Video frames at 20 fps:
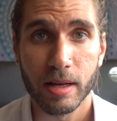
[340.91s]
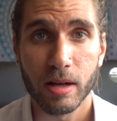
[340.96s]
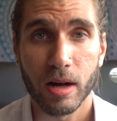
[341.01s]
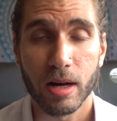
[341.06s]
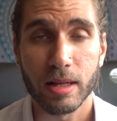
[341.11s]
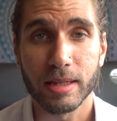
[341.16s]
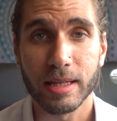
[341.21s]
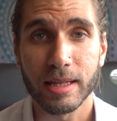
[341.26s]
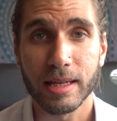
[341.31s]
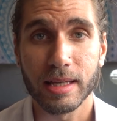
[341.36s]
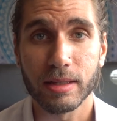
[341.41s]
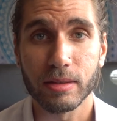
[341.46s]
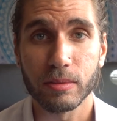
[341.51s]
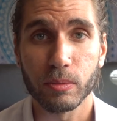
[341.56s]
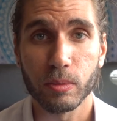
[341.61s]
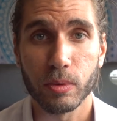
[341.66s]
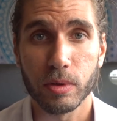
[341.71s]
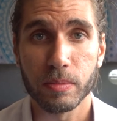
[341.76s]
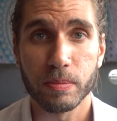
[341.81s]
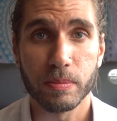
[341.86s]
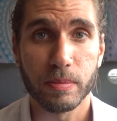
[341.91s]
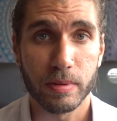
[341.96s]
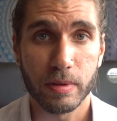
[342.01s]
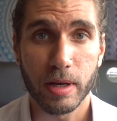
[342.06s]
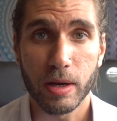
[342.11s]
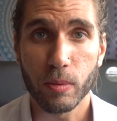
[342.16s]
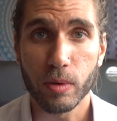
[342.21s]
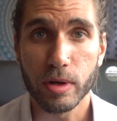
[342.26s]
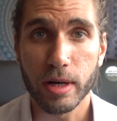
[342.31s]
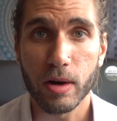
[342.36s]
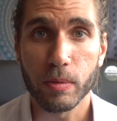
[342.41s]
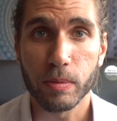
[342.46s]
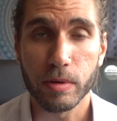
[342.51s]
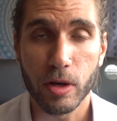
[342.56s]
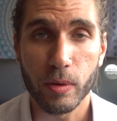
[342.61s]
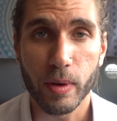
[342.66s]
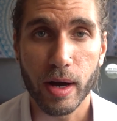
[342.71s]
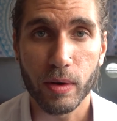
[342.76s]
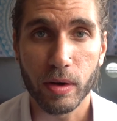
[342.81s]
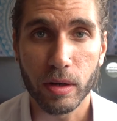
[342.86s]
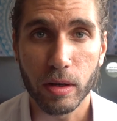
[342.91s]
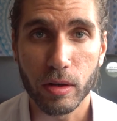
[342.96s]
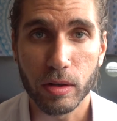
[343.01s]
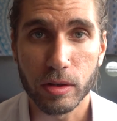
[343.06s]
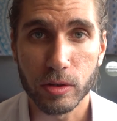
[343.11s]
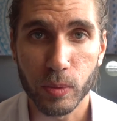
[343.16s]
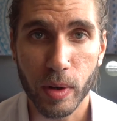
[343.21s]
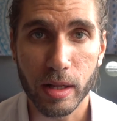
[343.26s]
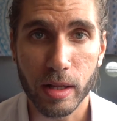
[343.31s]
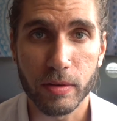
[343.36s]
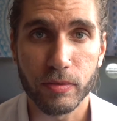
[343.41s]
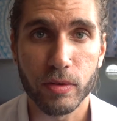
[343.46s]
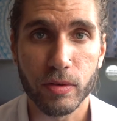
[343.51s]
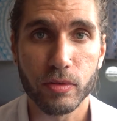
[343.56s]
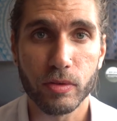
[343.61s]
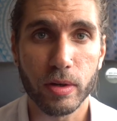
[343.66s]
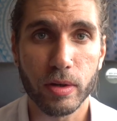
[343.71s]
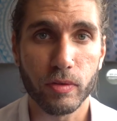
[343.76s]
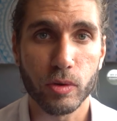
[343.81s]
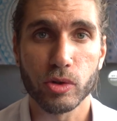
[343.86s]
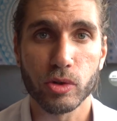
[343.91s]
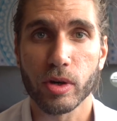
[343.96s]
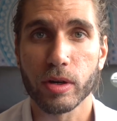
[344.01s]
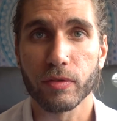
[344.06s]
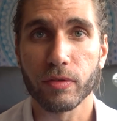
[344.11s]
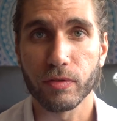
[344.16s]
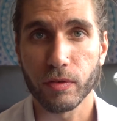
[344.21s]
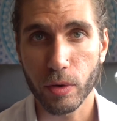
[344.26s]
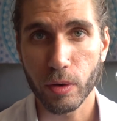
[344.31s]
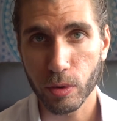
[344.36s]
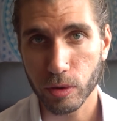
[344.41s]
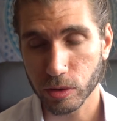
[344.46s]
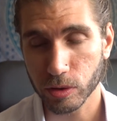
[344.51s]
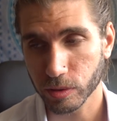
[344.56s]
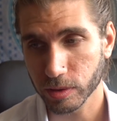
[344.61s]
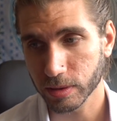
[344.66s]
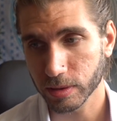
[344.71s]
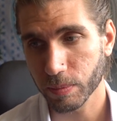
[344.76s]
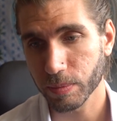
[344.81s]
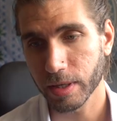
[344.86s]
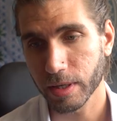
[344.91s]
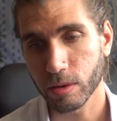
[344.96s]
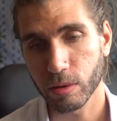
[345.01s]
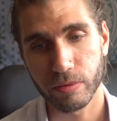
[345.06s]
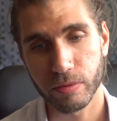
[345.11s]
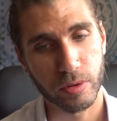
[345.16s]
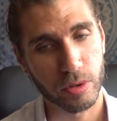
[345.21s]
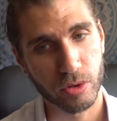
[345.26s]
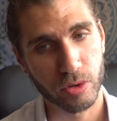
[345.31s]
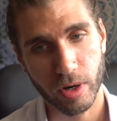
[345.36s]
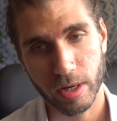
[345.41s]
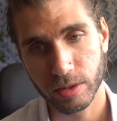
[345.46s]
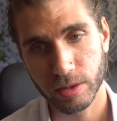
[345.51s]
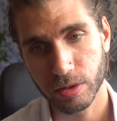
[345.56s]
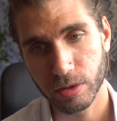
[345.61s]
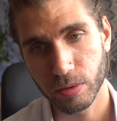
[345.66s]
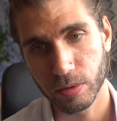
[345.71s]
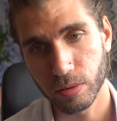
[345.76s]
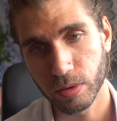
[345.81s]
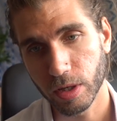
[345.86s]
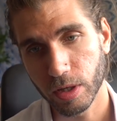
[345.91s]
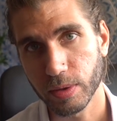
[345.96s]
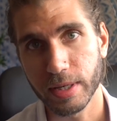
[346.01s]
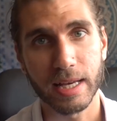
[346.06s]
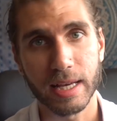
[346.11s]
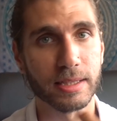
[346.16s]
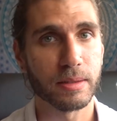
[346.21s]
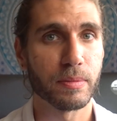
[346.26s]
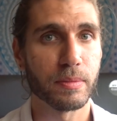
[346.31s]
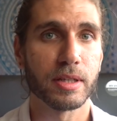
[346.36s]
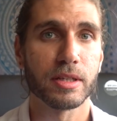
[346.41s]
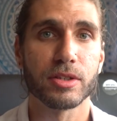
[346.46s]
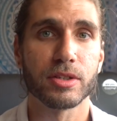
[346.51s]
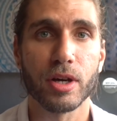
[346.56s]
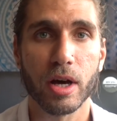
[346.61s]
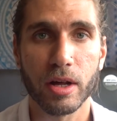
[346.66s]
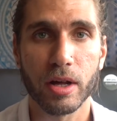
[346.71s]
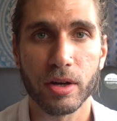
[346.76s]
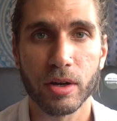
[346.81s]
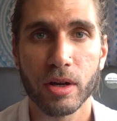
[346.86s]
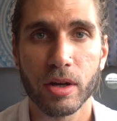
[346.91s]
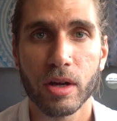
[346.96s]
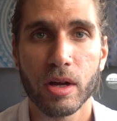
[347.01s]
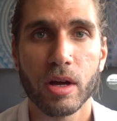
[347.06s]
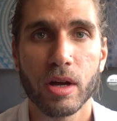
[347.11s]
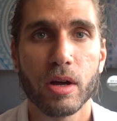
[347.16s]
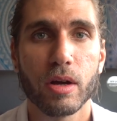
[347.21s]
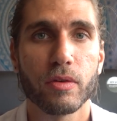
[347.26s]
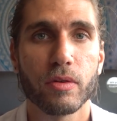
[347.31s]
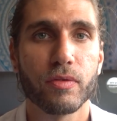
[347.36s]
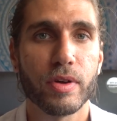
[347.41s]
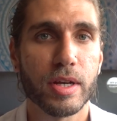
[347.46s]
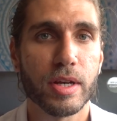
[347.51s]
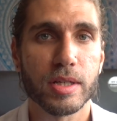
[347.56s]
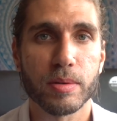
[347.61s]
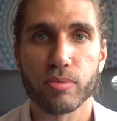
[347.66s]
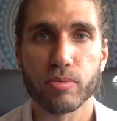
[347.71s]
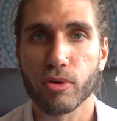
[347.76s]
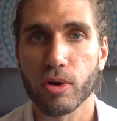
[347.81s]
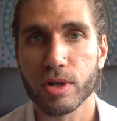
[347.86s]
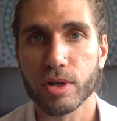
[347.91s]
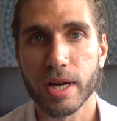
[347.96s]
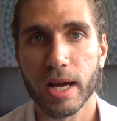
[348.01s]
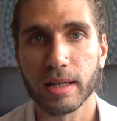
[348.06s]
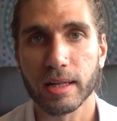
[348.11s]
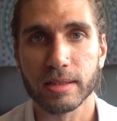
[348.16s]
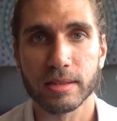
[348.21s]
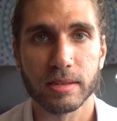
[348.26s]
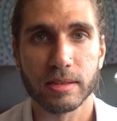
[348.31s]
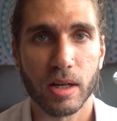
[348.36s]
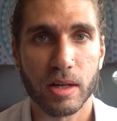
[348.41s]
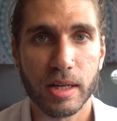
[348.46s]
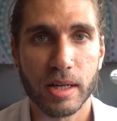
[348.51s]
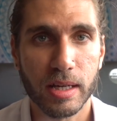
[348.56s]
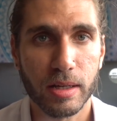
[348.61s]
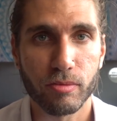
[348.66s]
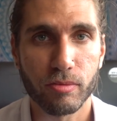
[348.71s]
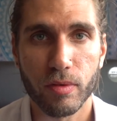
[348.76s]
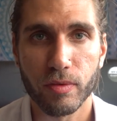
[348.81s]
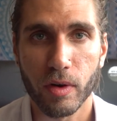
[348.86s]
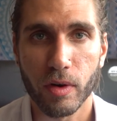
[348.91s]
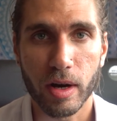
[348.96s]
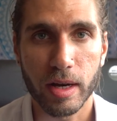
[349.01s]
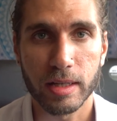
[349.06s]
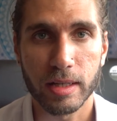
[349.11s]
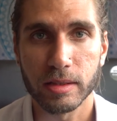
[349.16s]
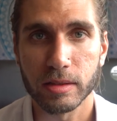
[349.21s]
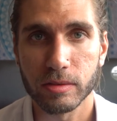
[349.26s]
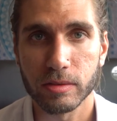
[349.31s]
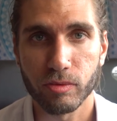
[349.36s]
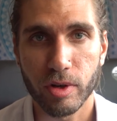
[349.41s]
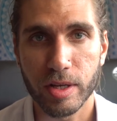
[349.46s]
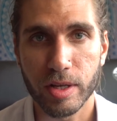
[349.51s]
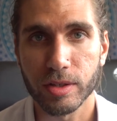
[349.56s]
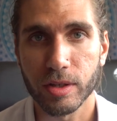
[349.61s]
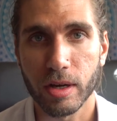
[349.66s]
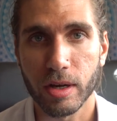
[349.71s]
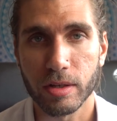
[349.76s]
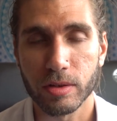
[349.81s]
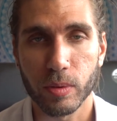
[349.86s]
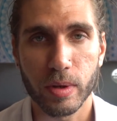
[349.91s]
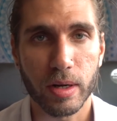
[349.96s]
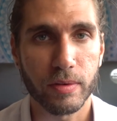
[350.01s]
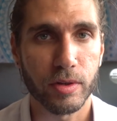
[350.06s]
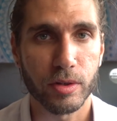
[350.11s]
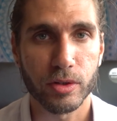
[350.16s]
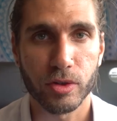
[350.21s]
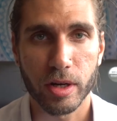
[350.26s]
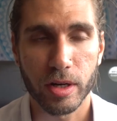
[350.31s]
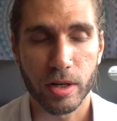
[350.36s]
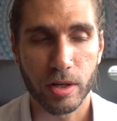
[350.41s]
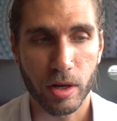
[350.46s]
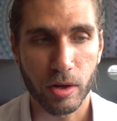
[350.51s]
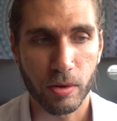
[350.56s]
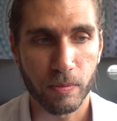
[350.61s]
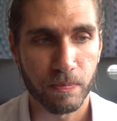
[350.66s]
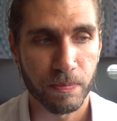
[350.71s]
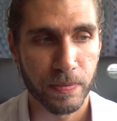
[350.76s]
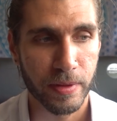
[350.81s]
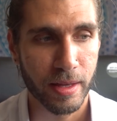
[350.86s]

I think it would help you out a lot as well if you're trying to focus on something, or if you're trying to, you know, get something done, finish a project, study, revise, research, whatever you're trying to do.